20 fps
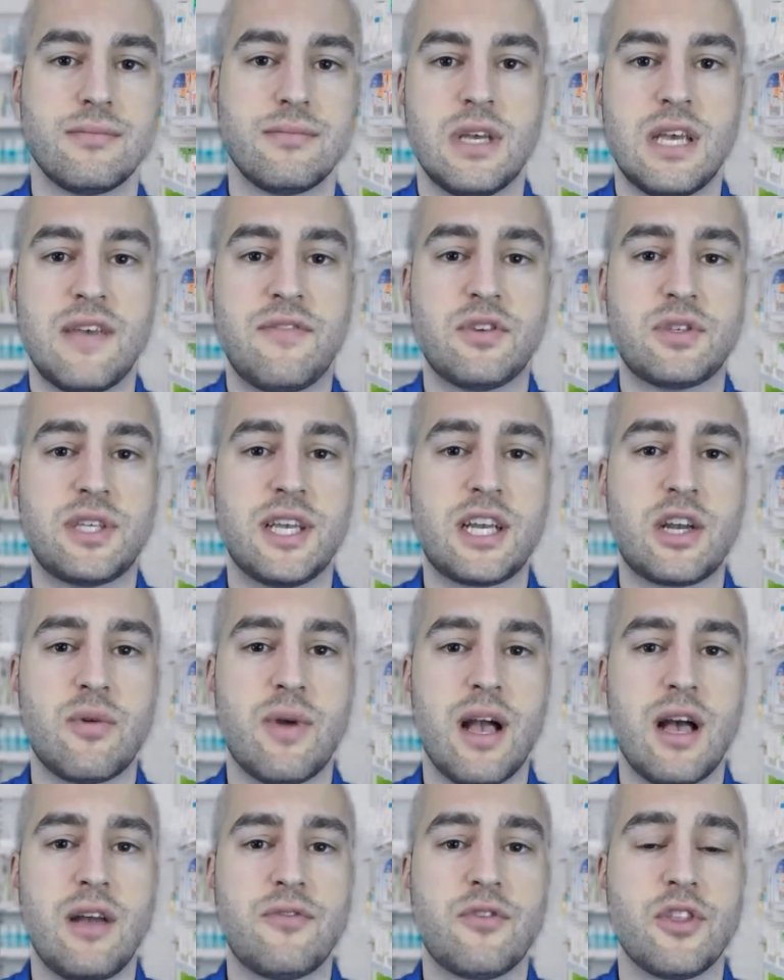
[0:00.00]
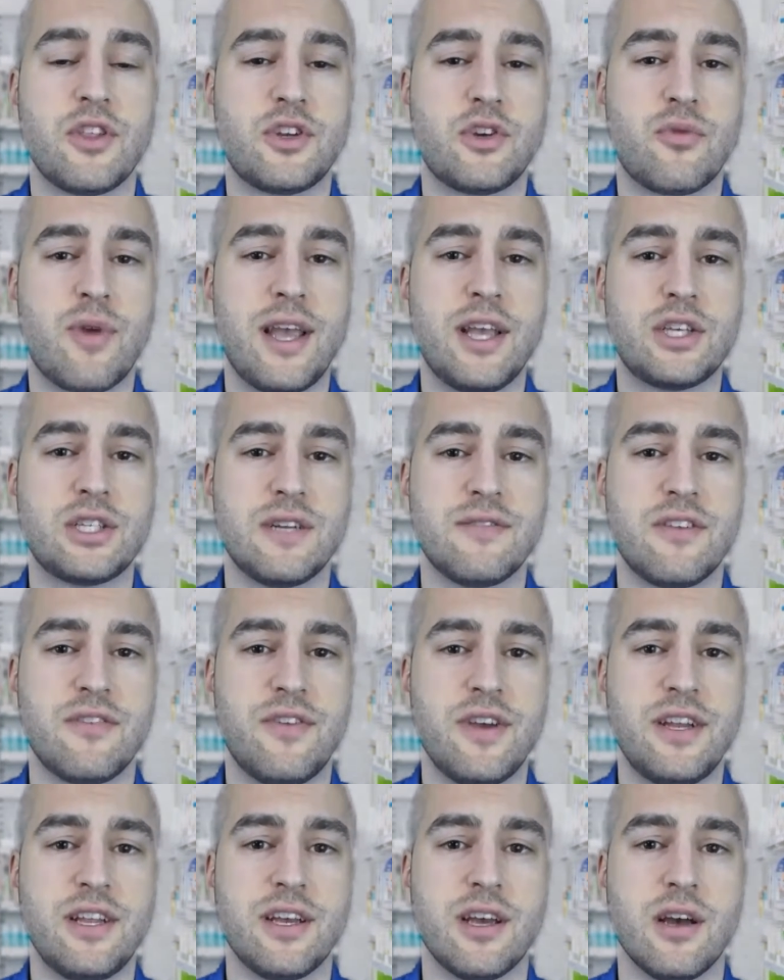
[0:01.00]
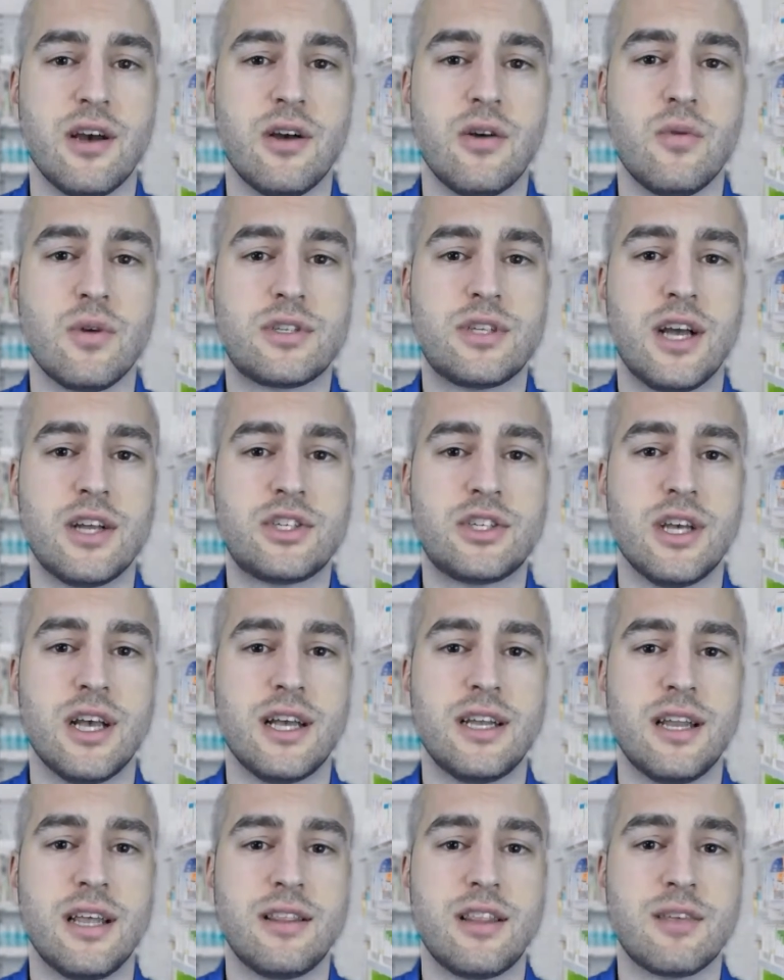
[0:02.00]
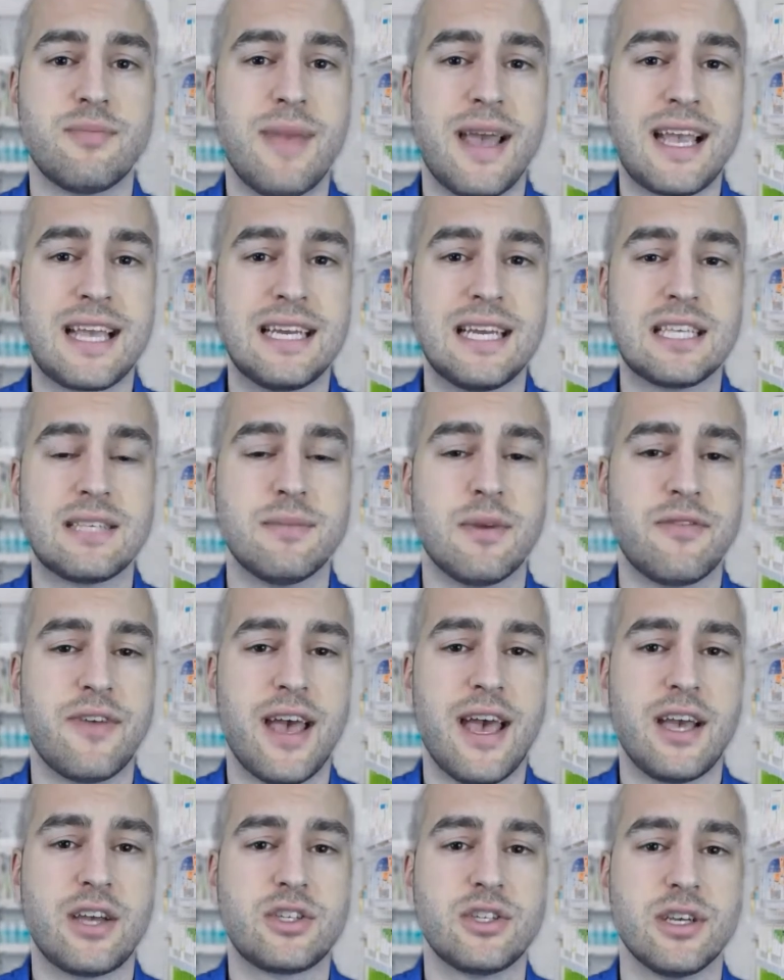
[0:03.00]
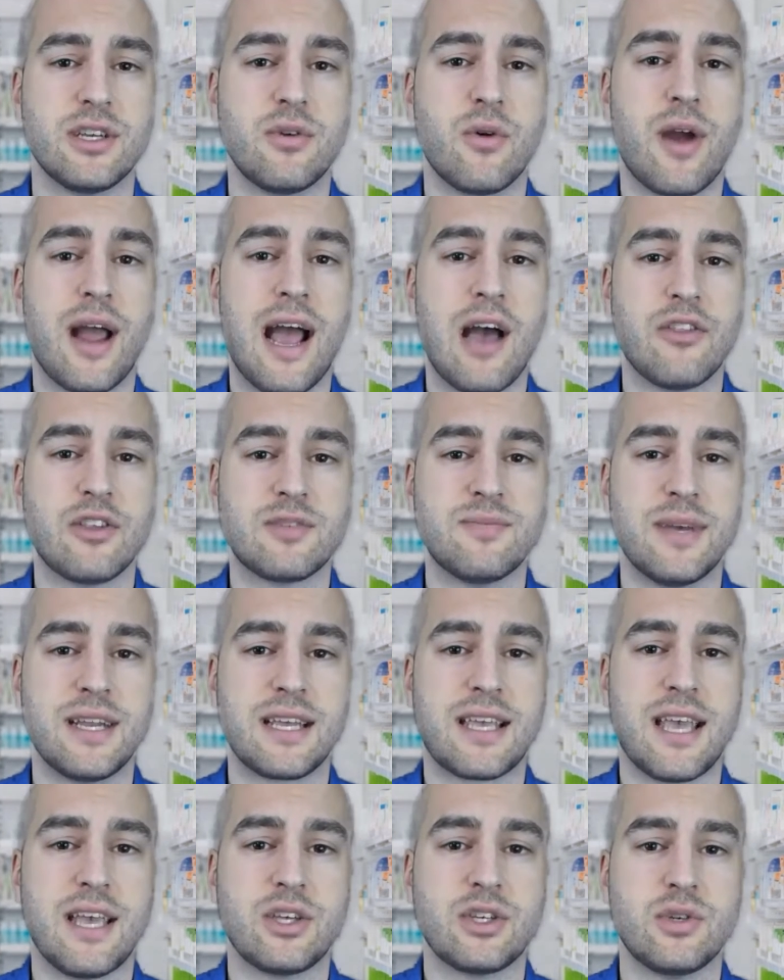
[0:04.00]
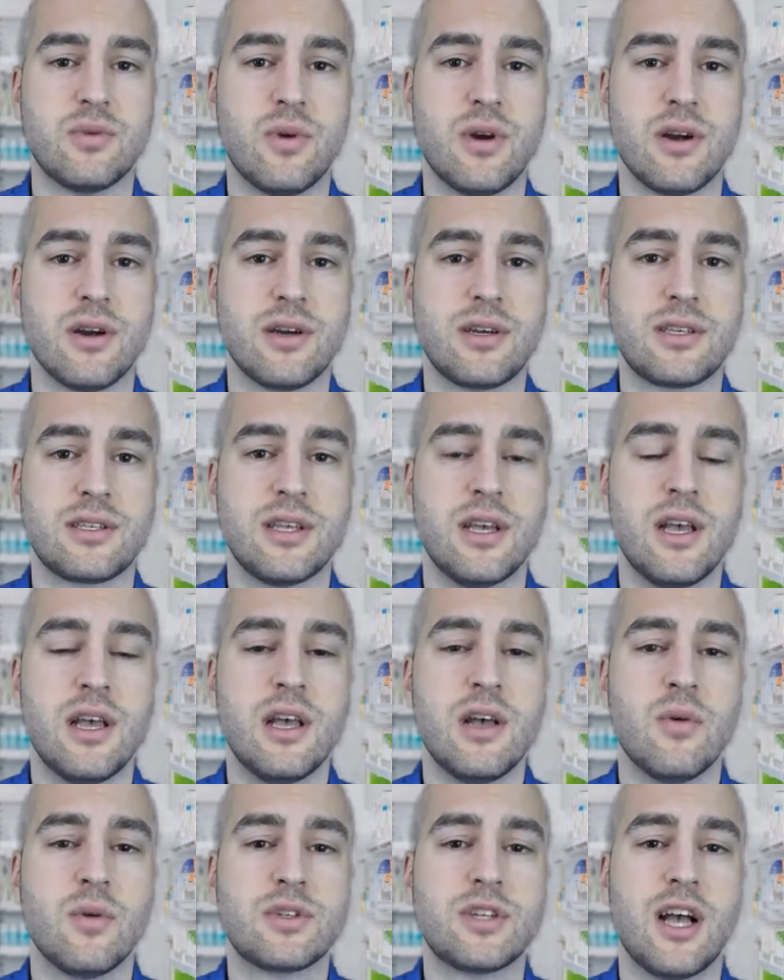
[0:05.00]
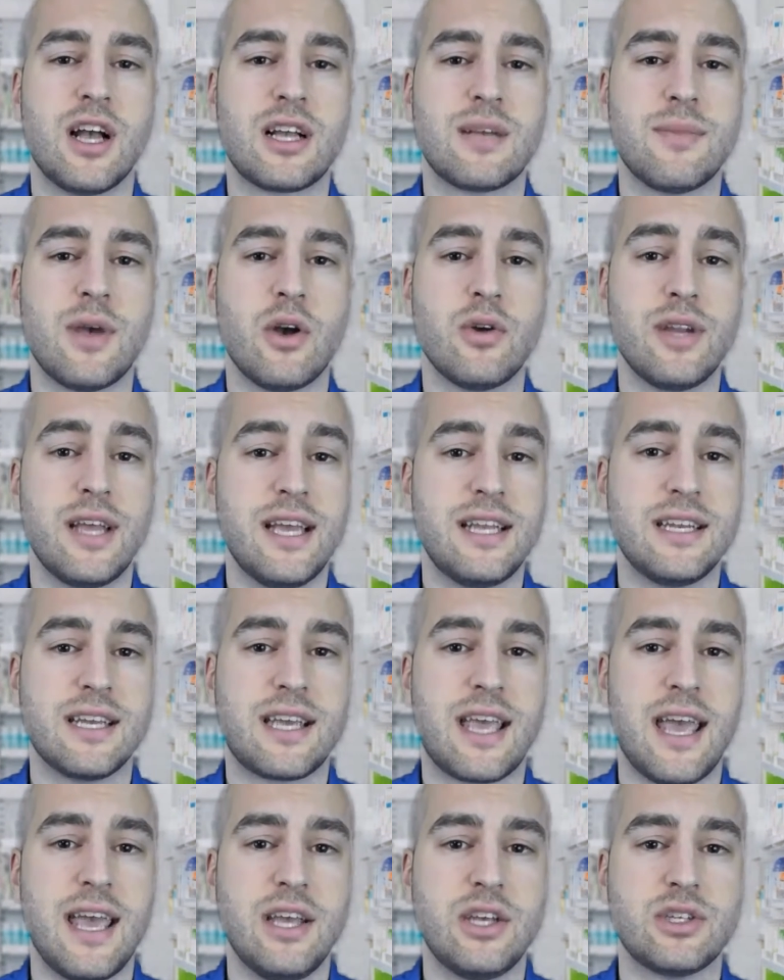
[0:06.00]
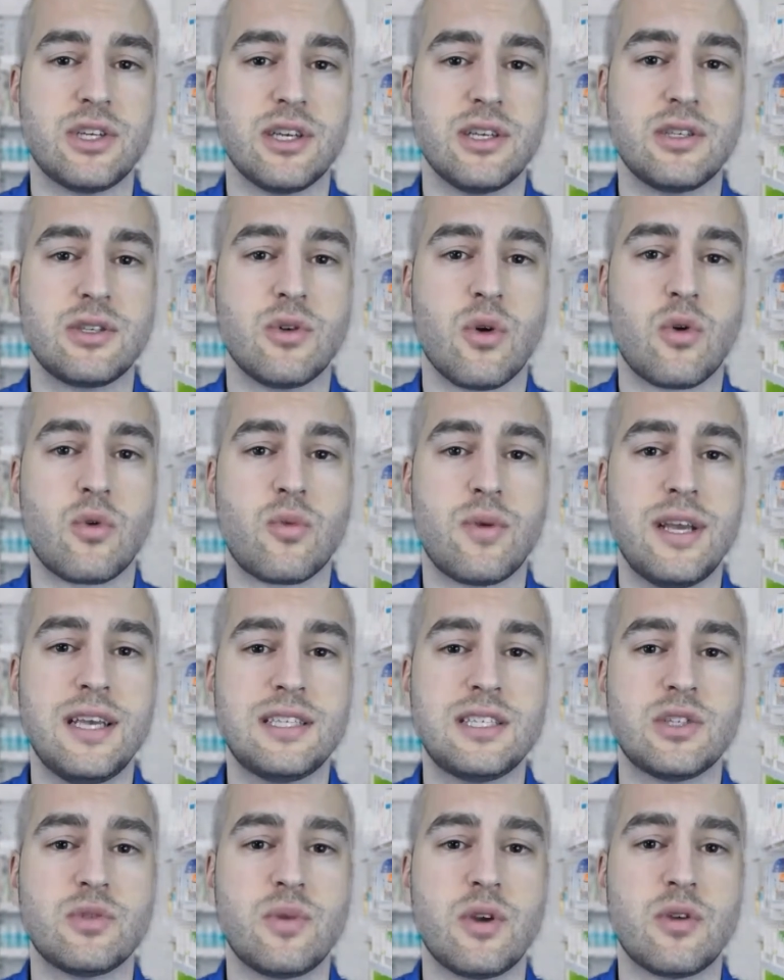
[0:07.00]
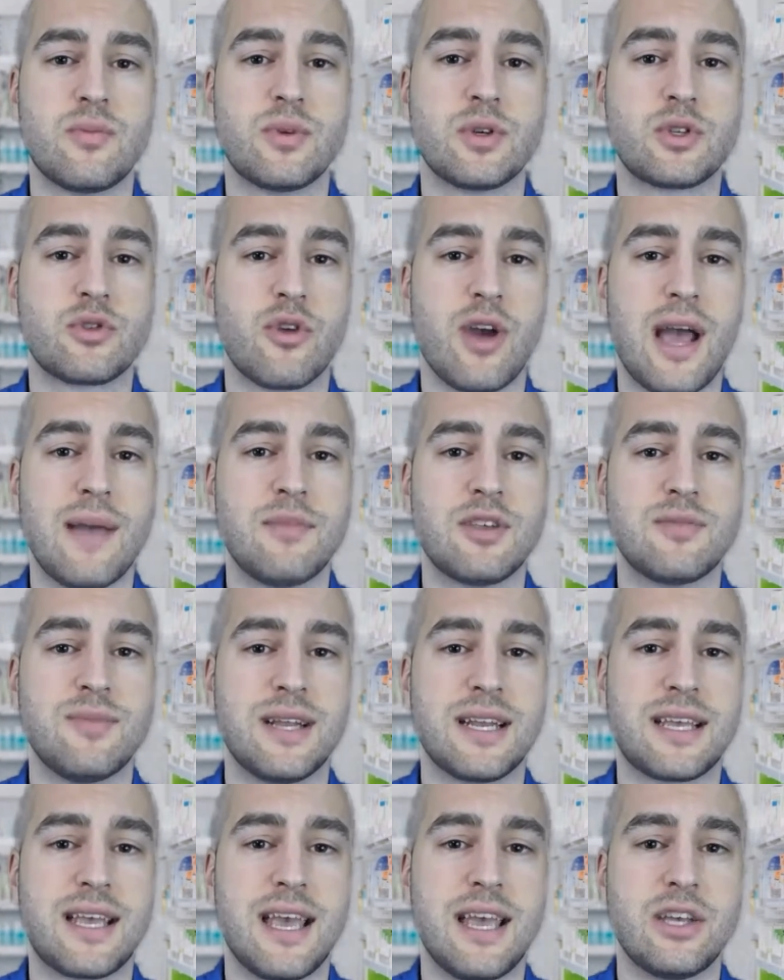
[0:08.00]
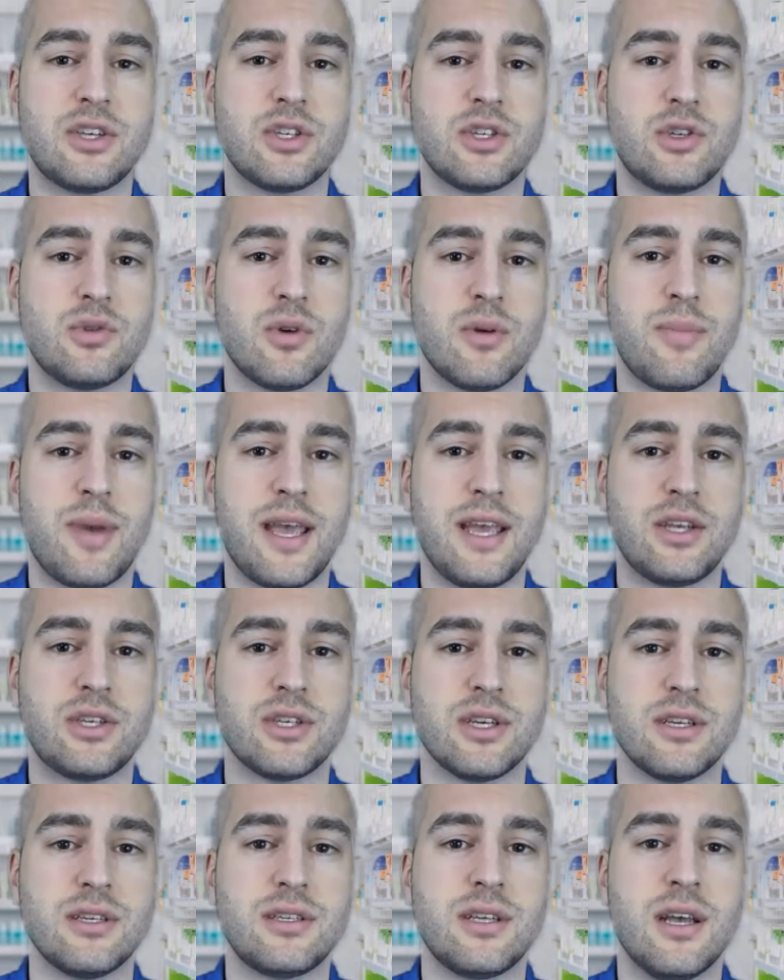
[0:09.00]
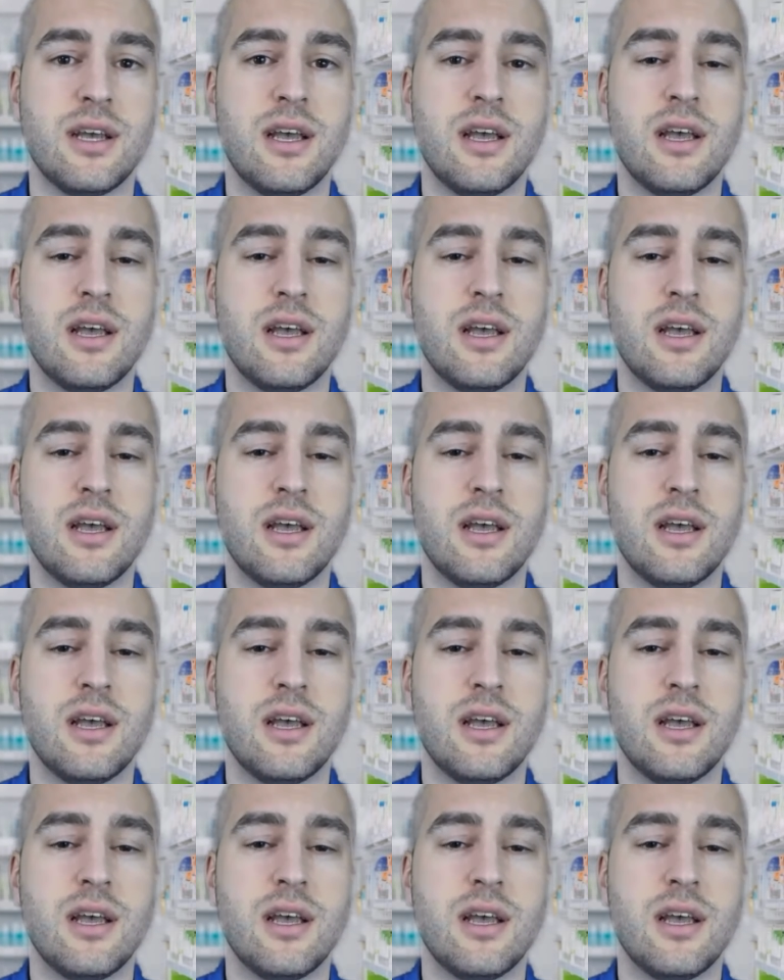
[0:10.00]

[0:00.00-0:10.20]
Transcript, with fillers: you stick around for the duration of the video, we'll touch on the mechanism of action or how this medication works. We'll talk about indications or reasons we would prescribe this medication to a patient.